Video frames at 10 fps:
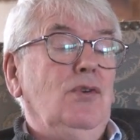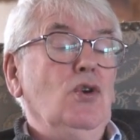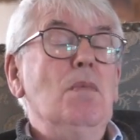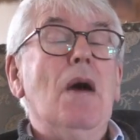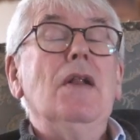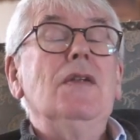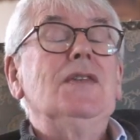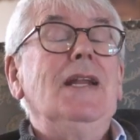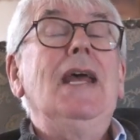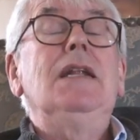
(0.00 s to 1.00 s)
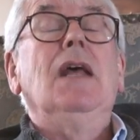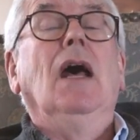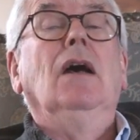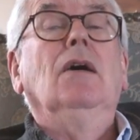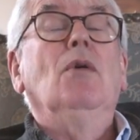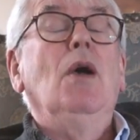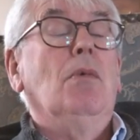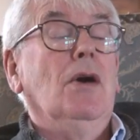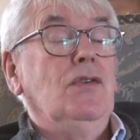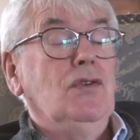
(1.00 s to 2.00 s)
2 months later, we
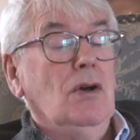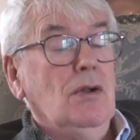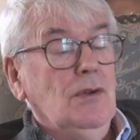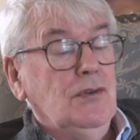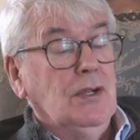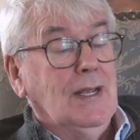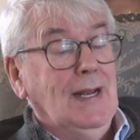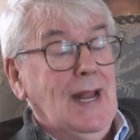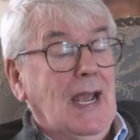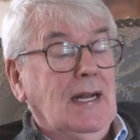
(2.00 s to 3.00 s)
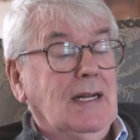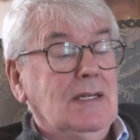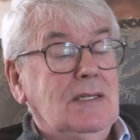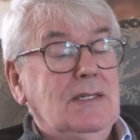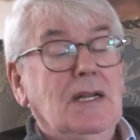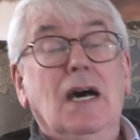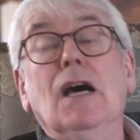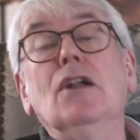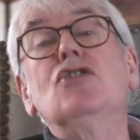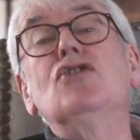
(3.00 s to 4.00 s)
were told to collect a
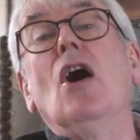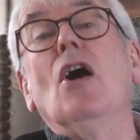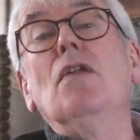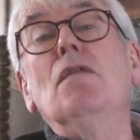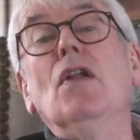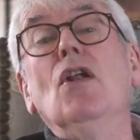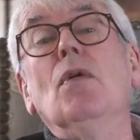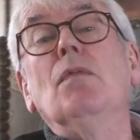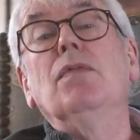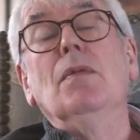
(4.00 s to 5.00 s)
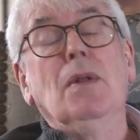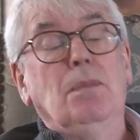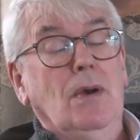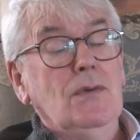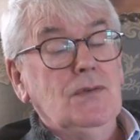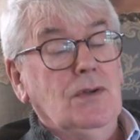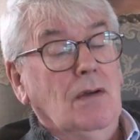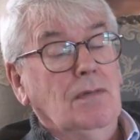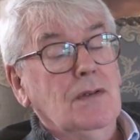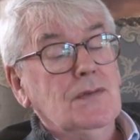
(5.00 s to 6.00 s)
starched envelope from the post
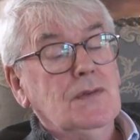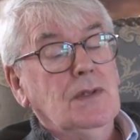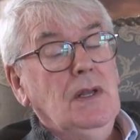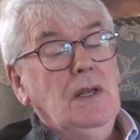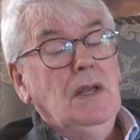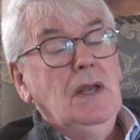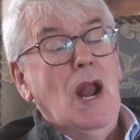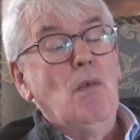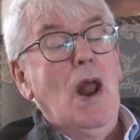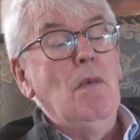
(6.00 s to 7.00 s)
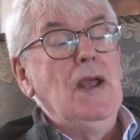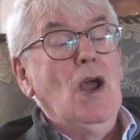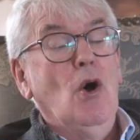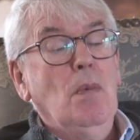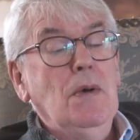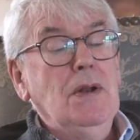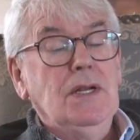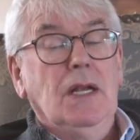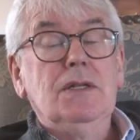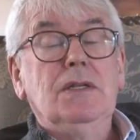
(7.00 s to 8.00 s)
office. And when we
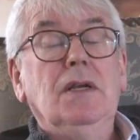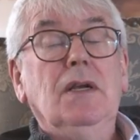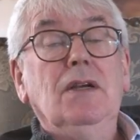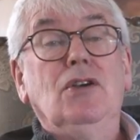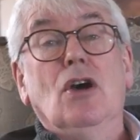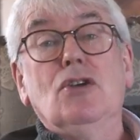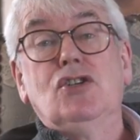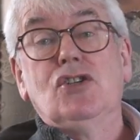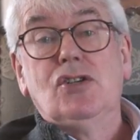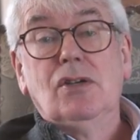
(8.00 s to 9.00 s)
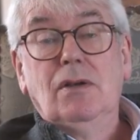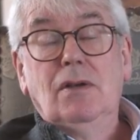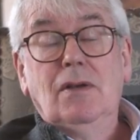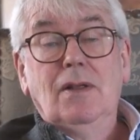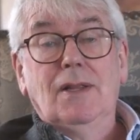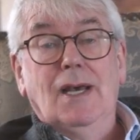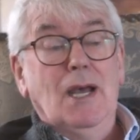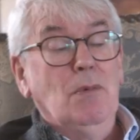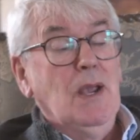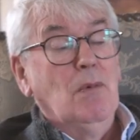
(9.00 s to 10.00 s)
opened it, gosh,
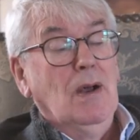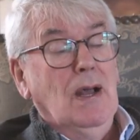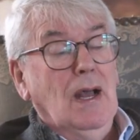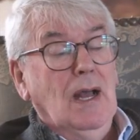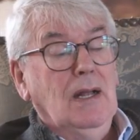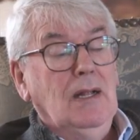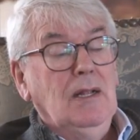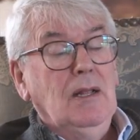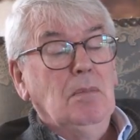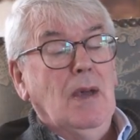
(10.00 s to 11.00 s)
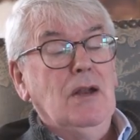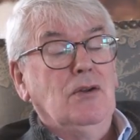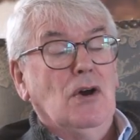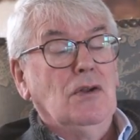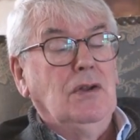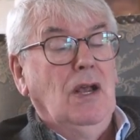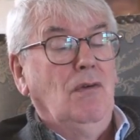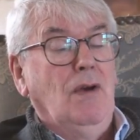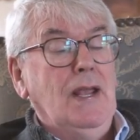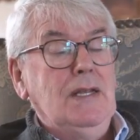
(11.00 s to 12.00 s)
there we were, my daughter
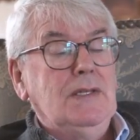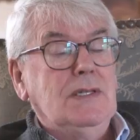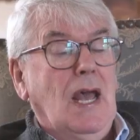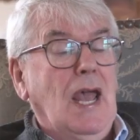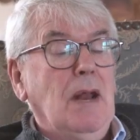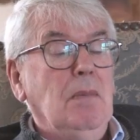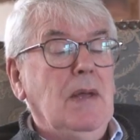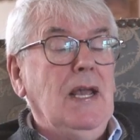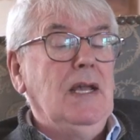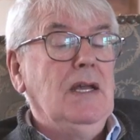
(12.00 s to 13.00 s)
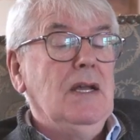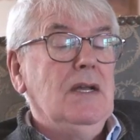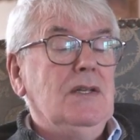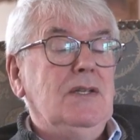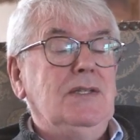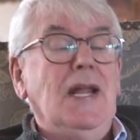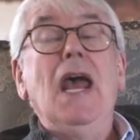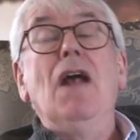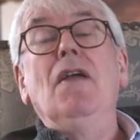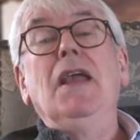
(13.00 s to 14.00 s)
Raisa and me
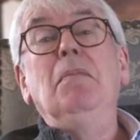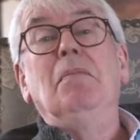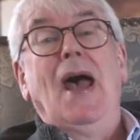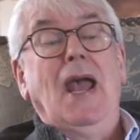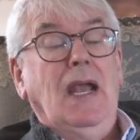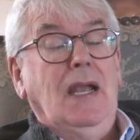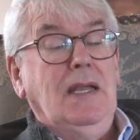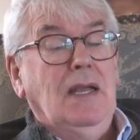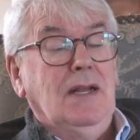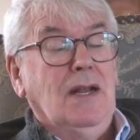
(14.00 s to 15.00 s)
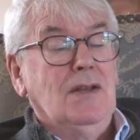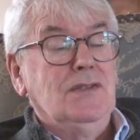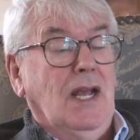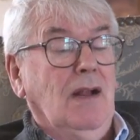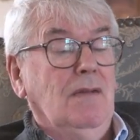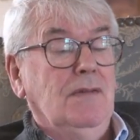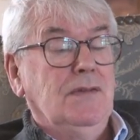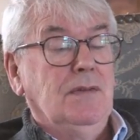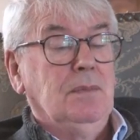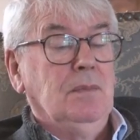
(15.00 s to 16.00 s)
staring back at ourselves.